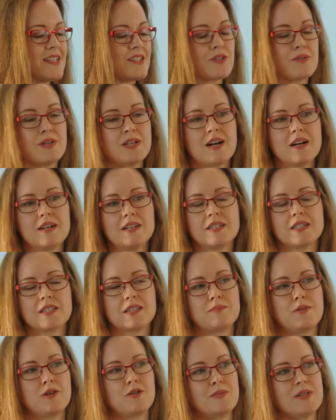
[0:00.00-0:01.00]
So in Ireland at
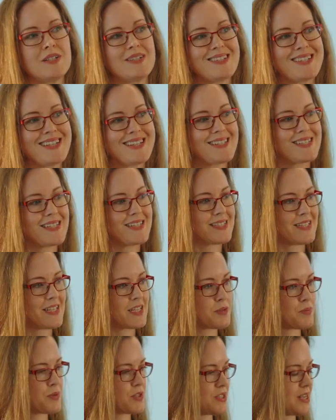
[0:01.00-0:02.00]
the moment,
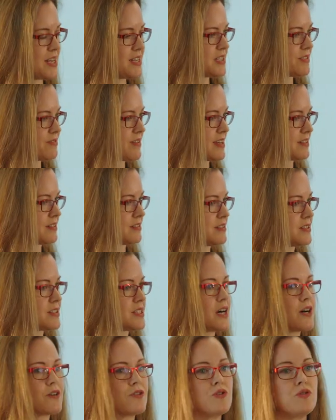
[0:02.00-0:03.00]
66% of adults
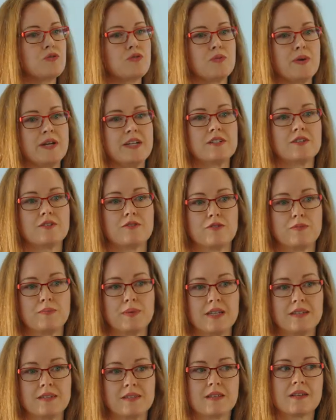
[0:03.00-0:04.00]
are overweight or
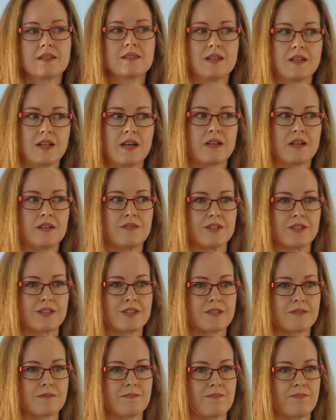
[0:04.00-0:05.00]
obese. That's a lot of
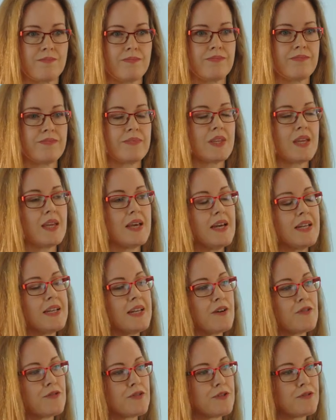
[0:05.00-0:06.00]
us.
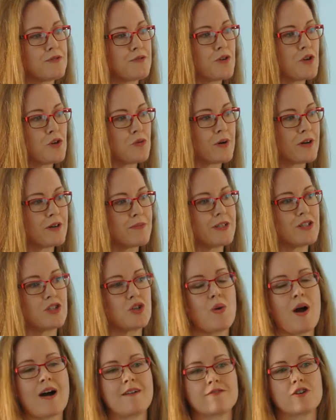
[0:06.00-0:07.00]
Now, for the food pyramid
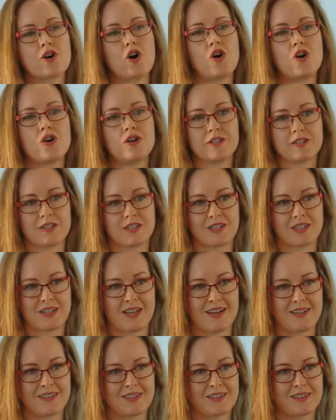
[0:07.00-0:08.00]
to have caused
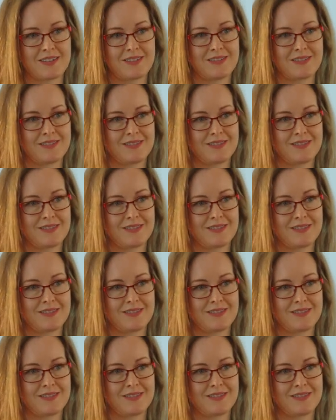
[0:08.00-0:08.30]
that,